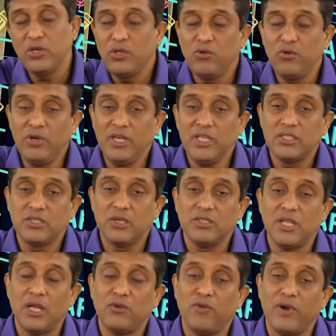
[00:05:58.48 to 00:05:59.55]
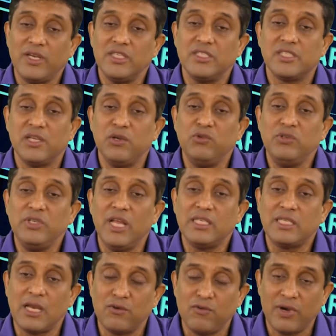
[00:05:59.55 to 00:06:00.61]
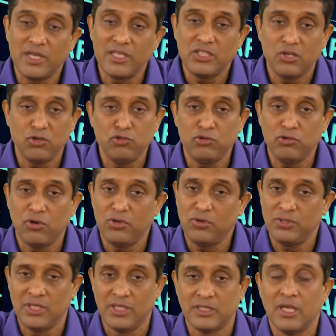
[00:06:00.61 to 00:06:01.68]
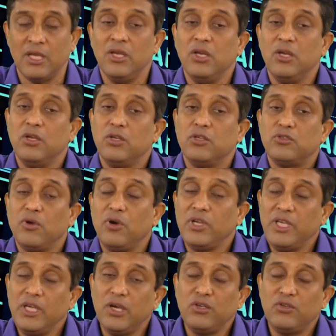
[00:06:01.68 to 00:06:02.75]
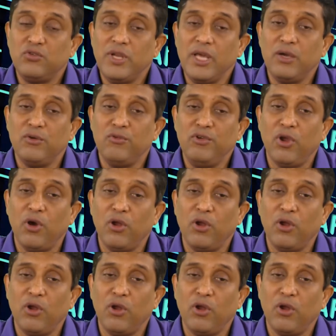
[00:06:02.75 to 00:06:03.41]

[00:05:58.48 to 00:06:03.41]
Further, we will discuss that what is skewness and what is kurtosis. So here today we will